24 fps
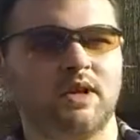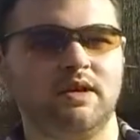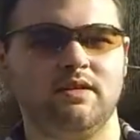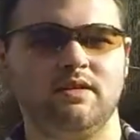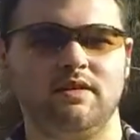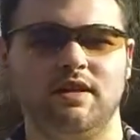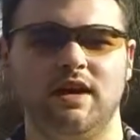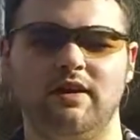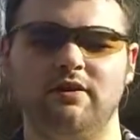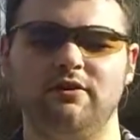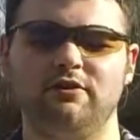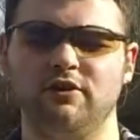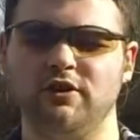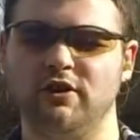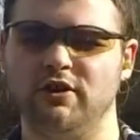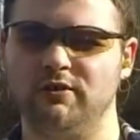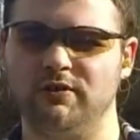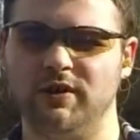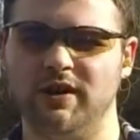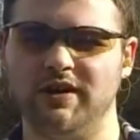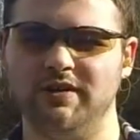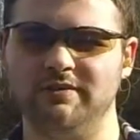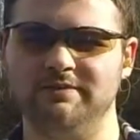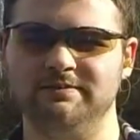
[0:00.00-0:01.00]
That was a good
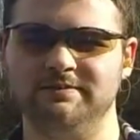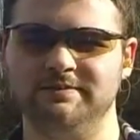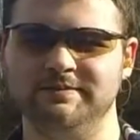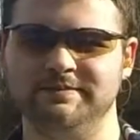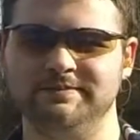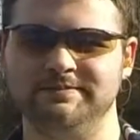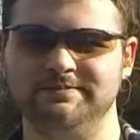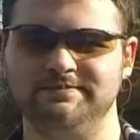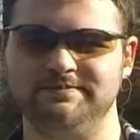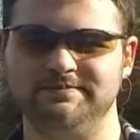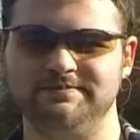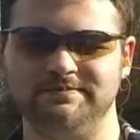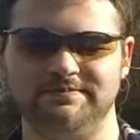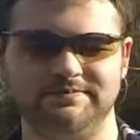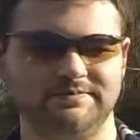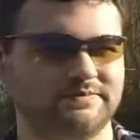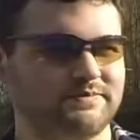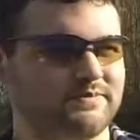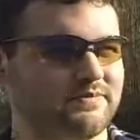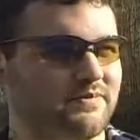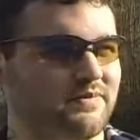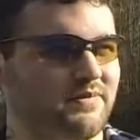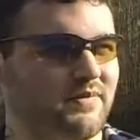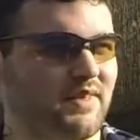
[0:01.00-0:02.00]
one.
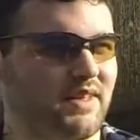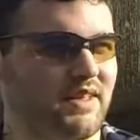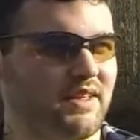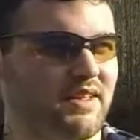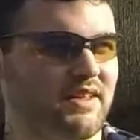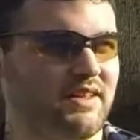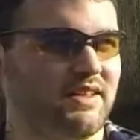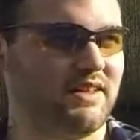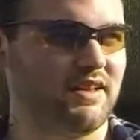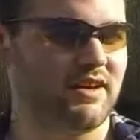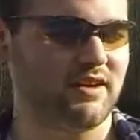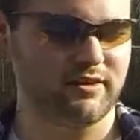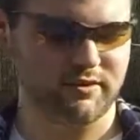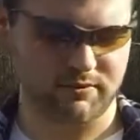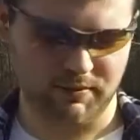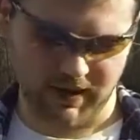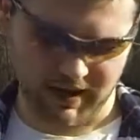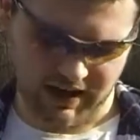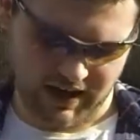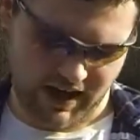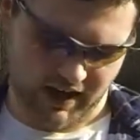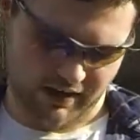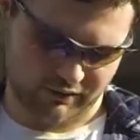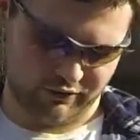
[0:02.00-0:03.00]
That was about a
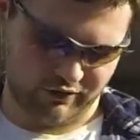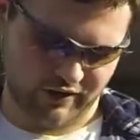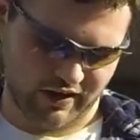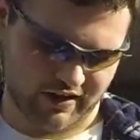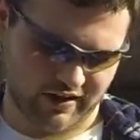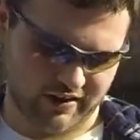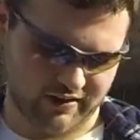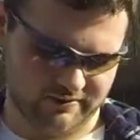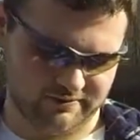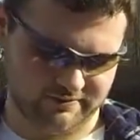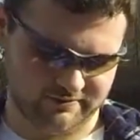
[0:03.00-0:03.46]
half second.